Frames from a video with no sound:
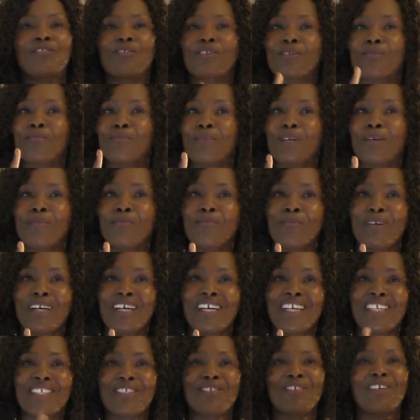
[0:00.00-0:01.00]

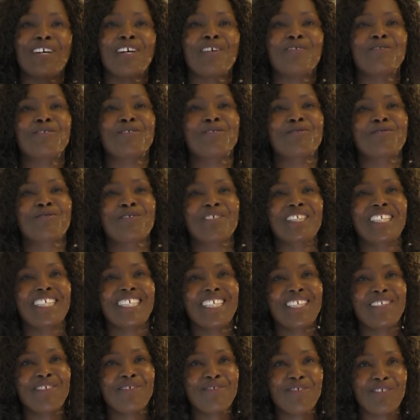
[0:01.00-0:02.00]
remember you have to
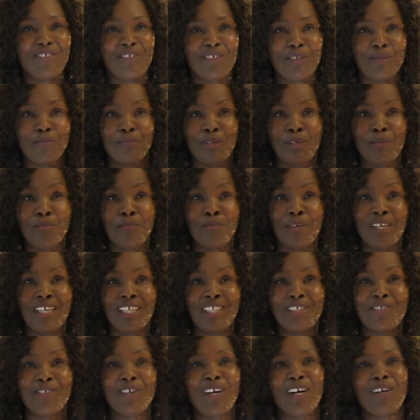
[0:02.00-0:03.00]
forgive remember
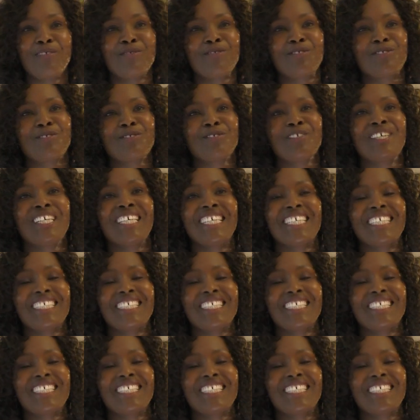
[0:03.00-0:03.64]
you have to